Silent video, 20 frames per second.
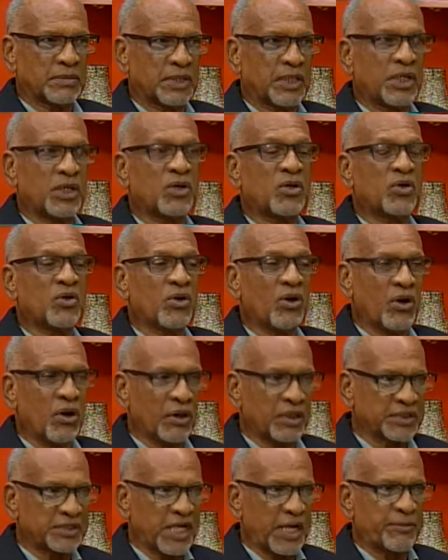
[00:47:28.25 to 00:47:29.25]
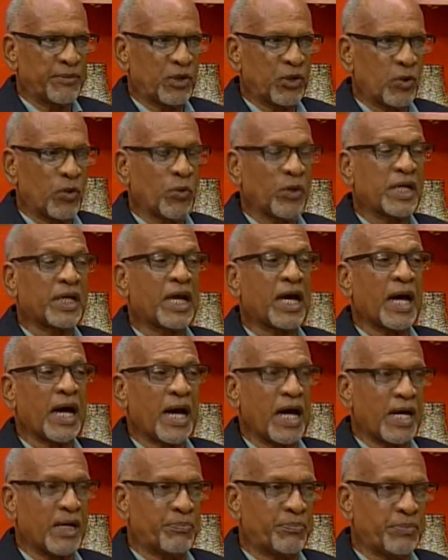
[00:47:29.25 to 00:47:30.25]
when I